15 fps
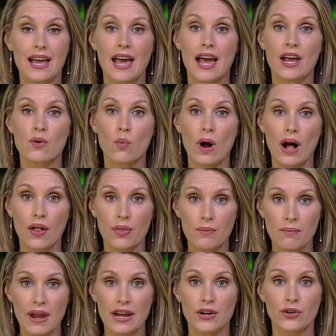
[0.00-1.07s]
and while the
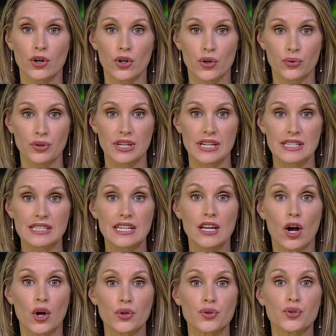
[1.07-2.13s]
mayor agrees, he
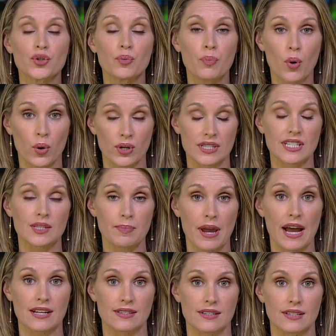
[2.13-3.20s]
also supports its
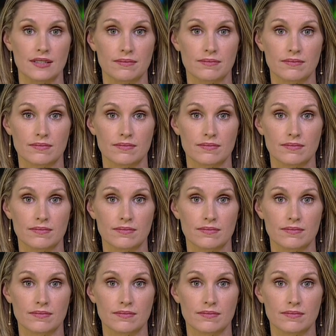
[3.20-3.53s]
passing.